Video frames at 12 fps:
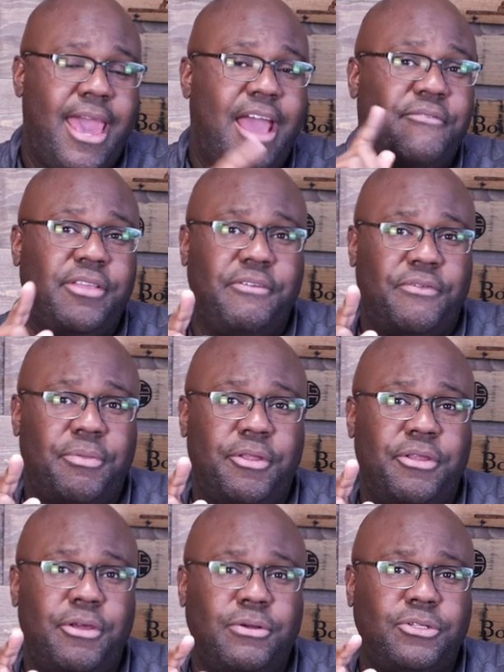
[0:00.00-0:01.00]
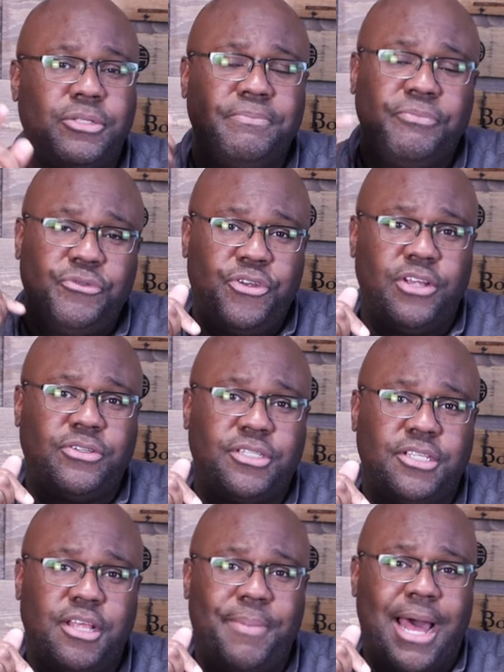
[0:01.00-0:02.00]
everything from the nose
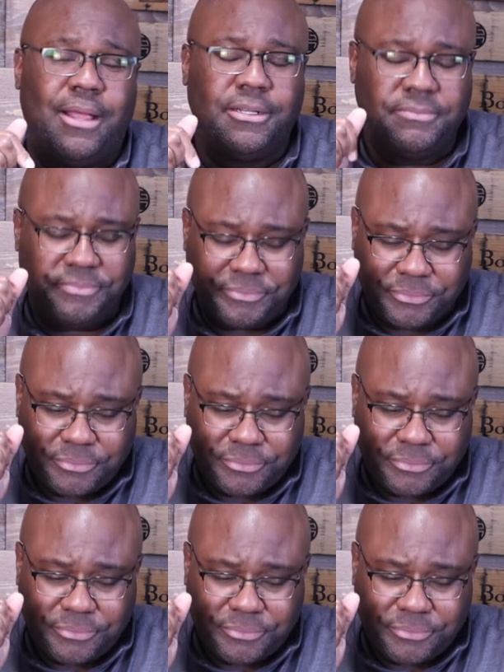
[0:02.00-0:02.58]
transfers to the palate.